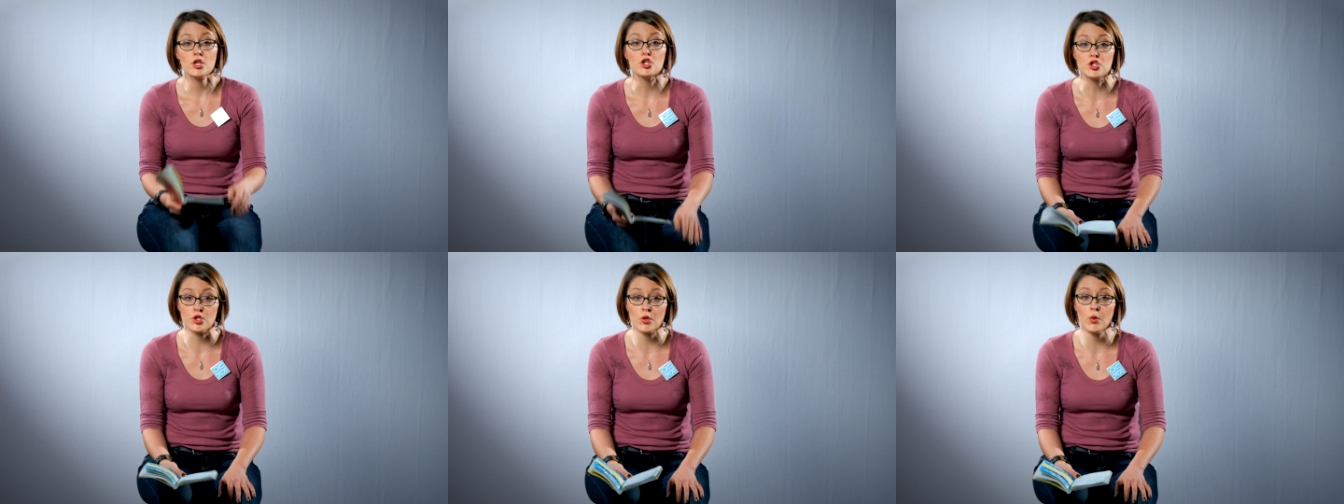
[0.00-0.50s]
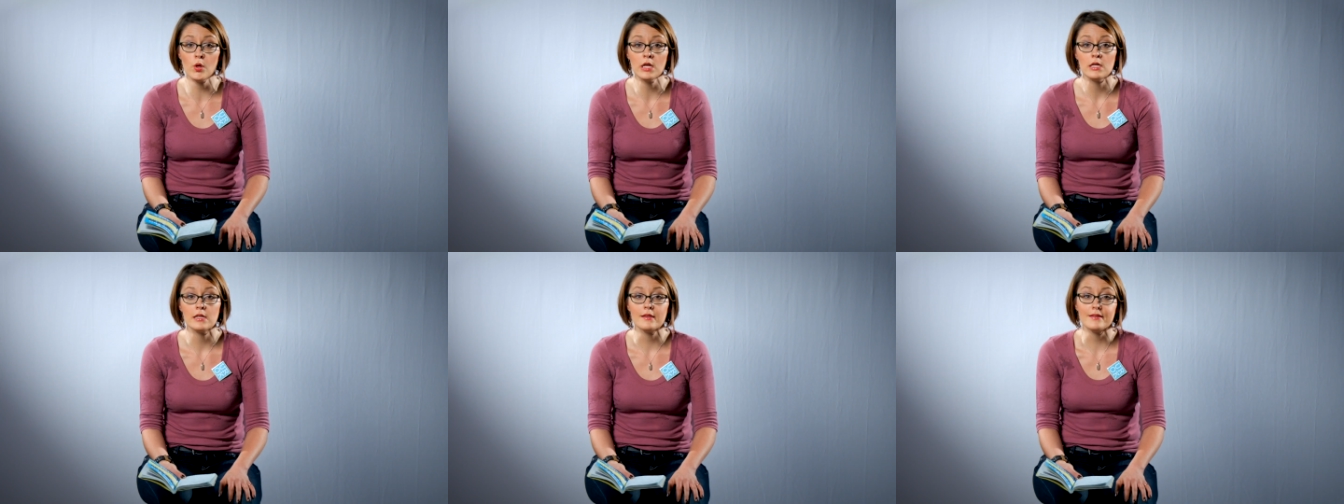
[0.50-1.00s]
Do
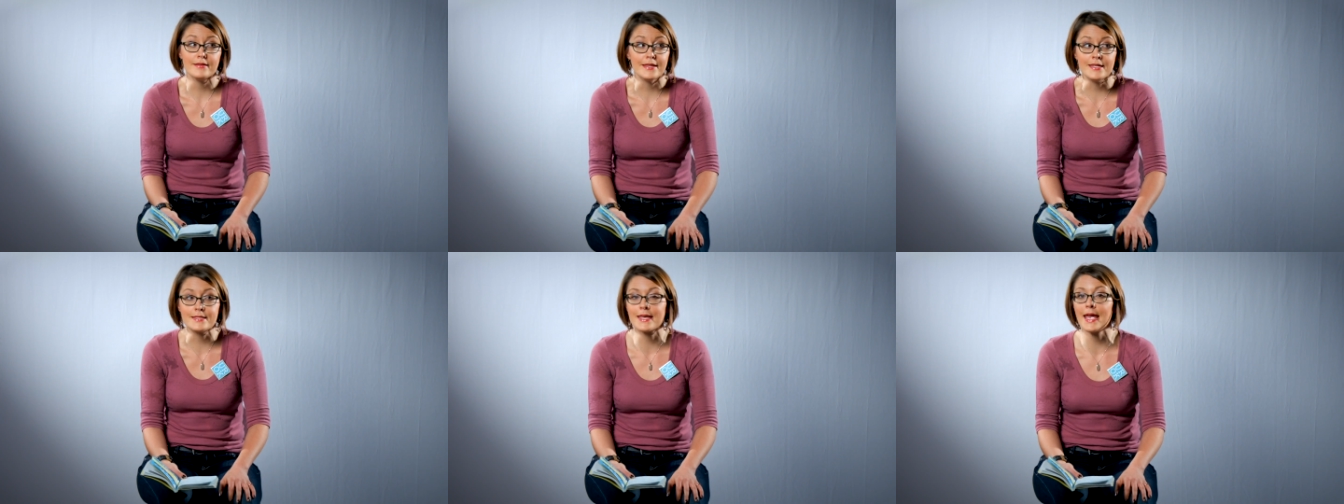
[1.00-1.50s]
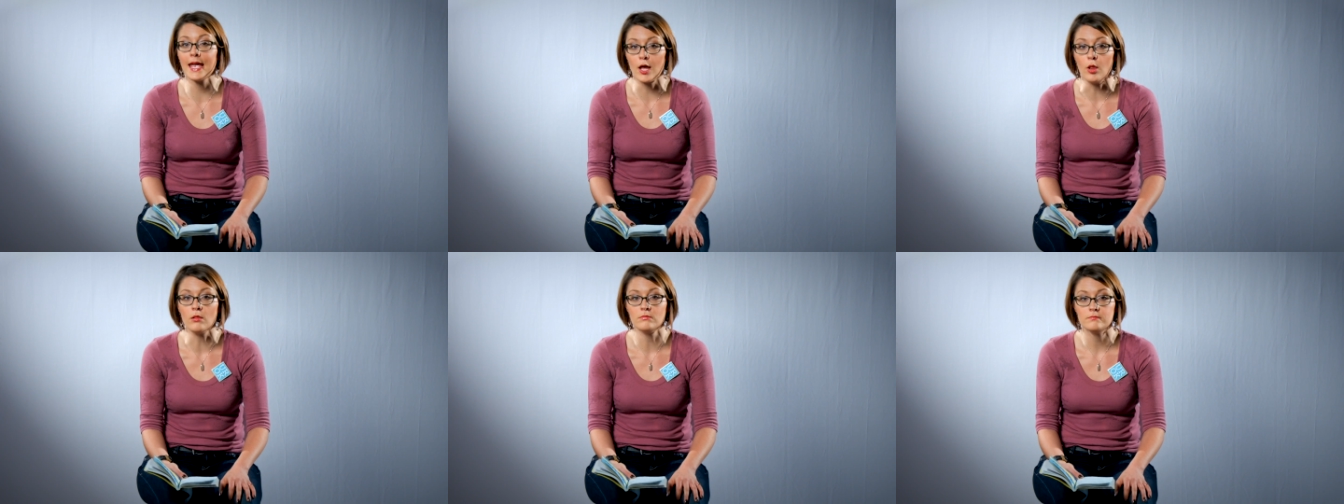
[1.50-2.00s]
eat
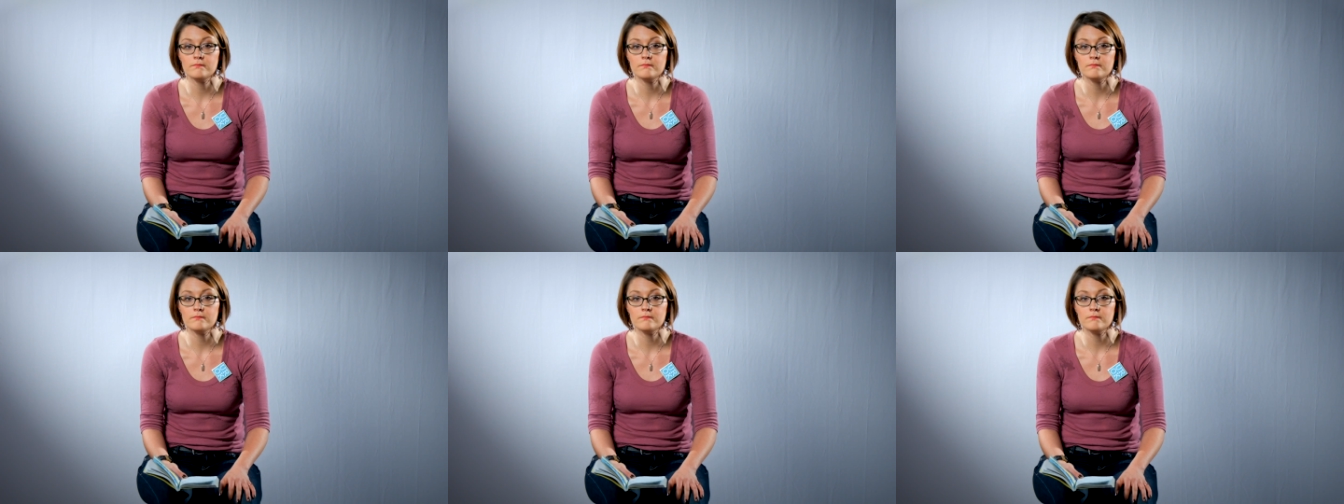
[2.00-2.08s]
kale.